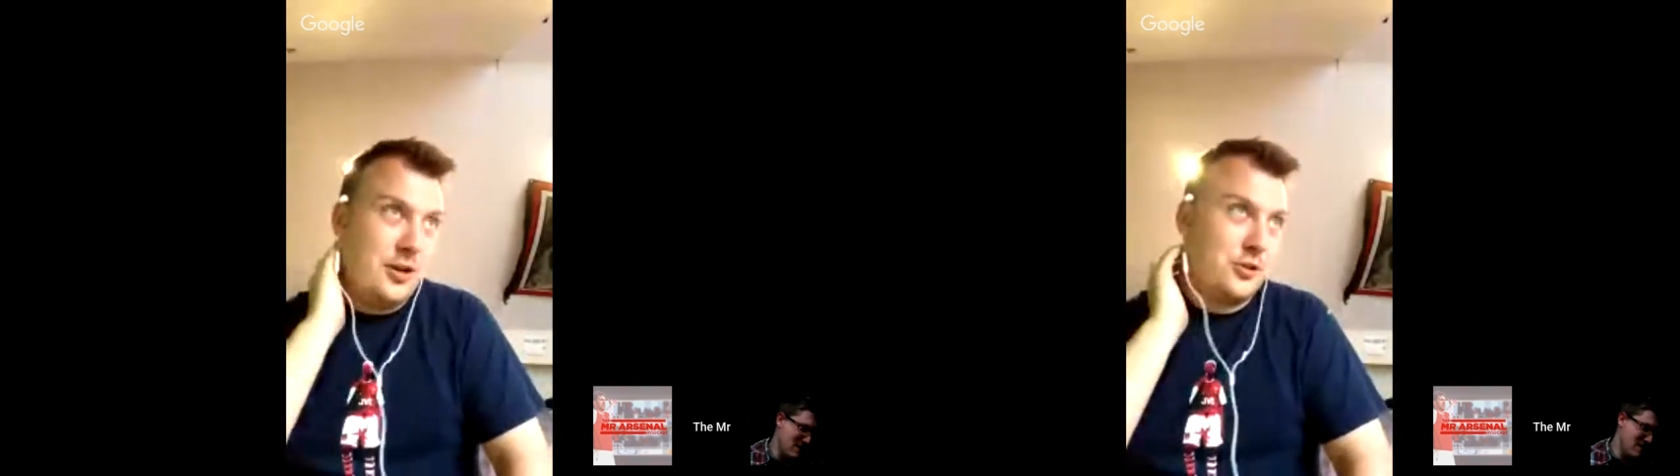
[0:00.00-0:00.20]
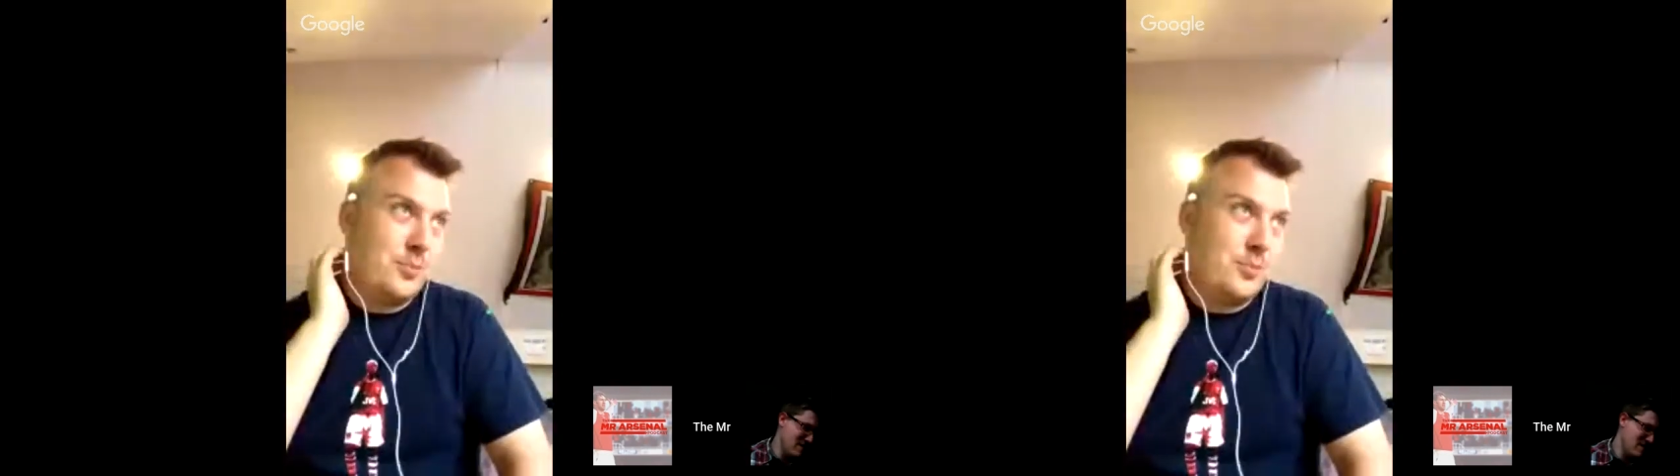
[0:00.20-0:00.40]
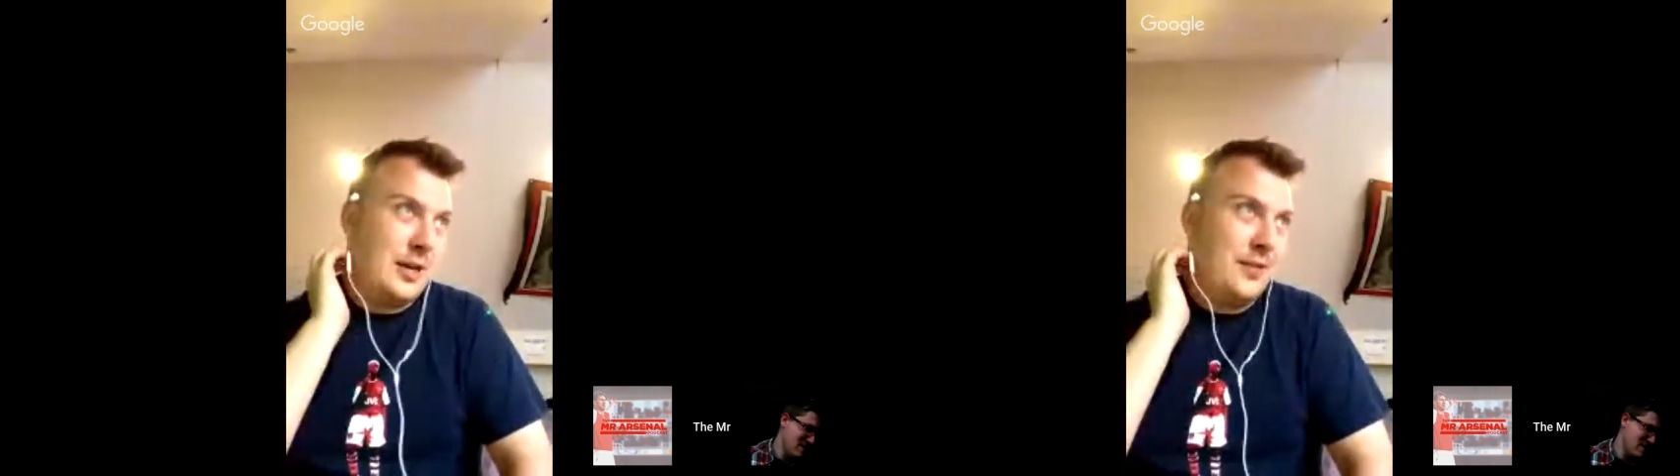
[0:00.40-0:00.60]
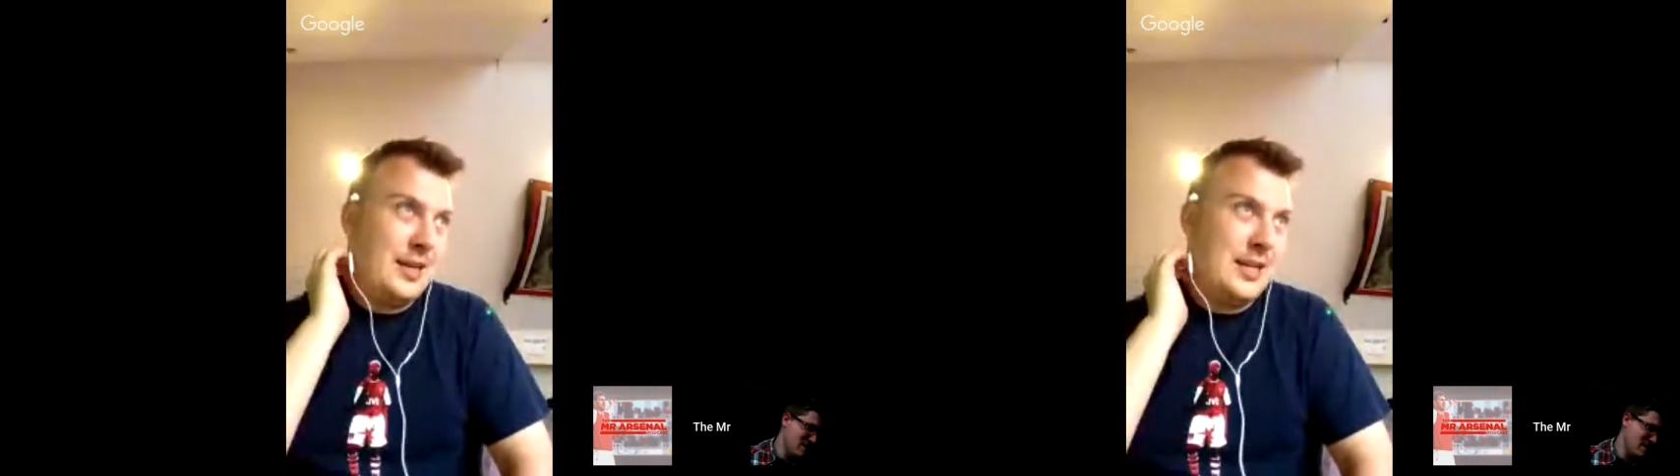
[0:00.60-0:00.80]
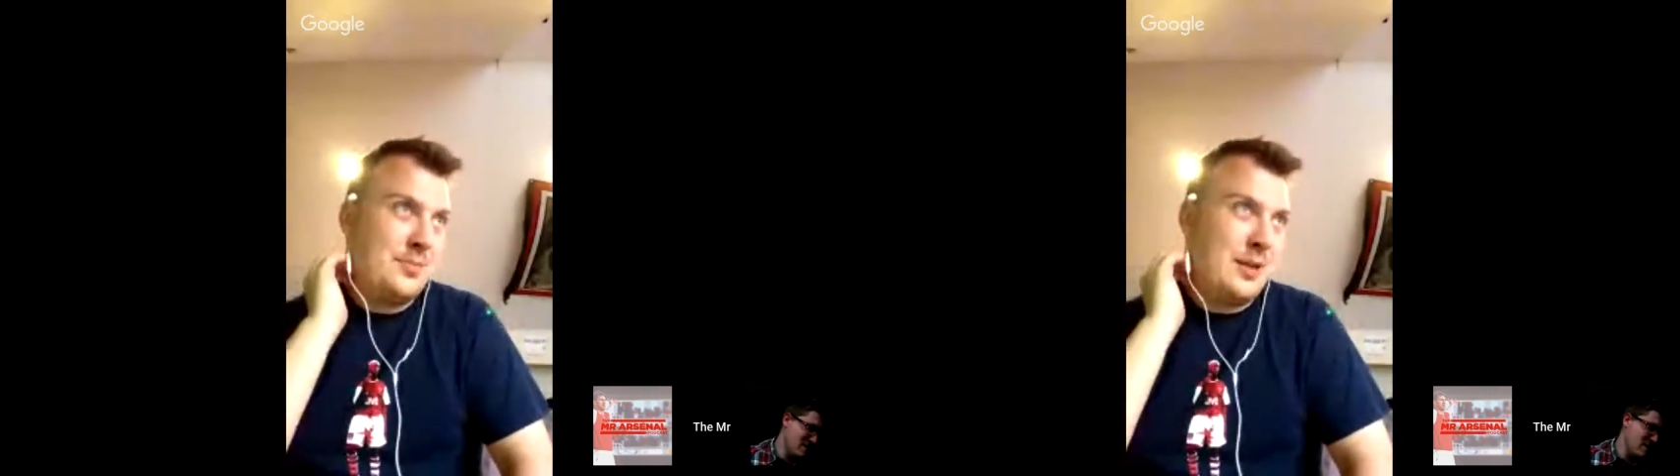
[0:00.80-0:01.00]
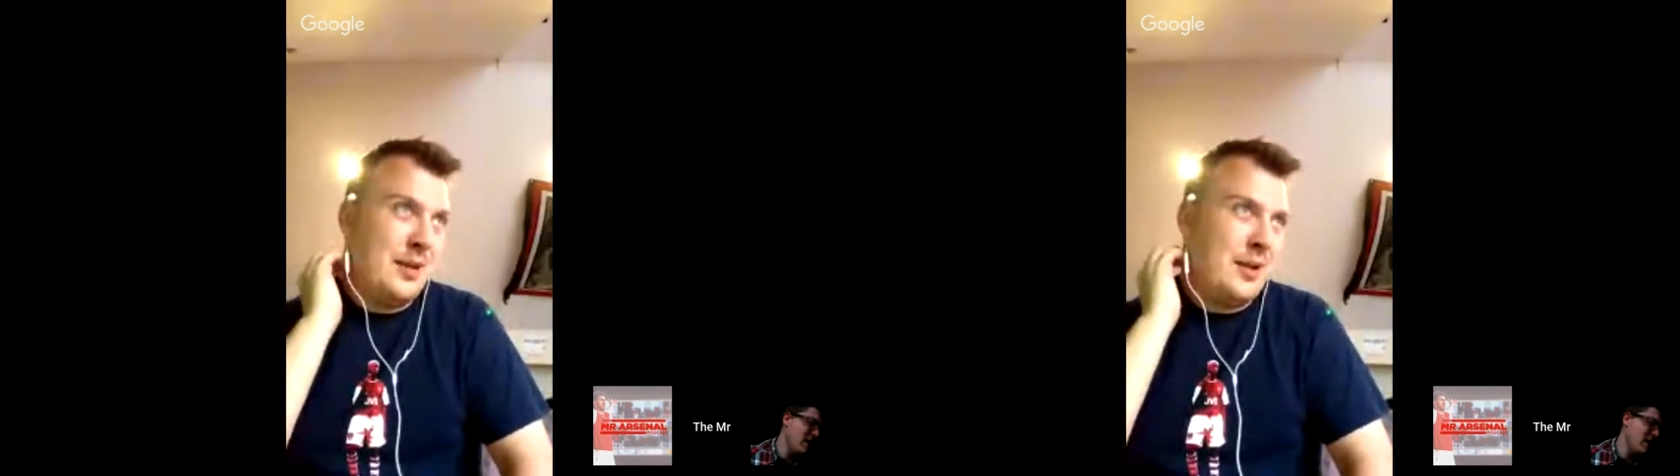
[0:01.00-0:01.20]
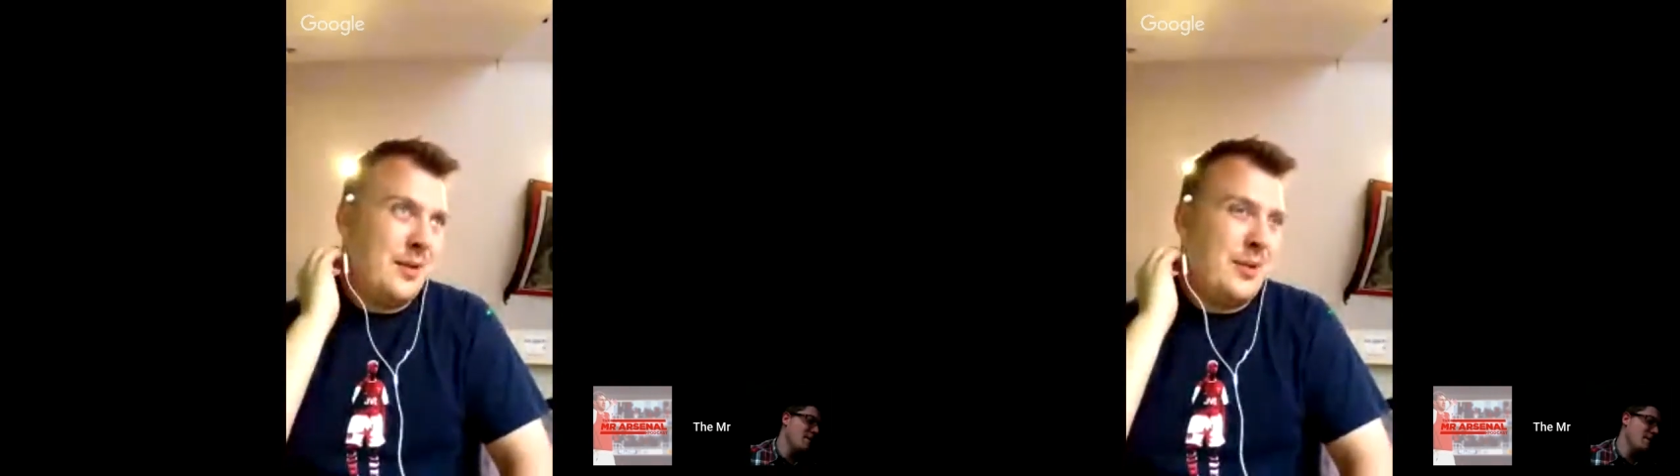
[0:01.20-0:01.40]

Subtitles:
I think he's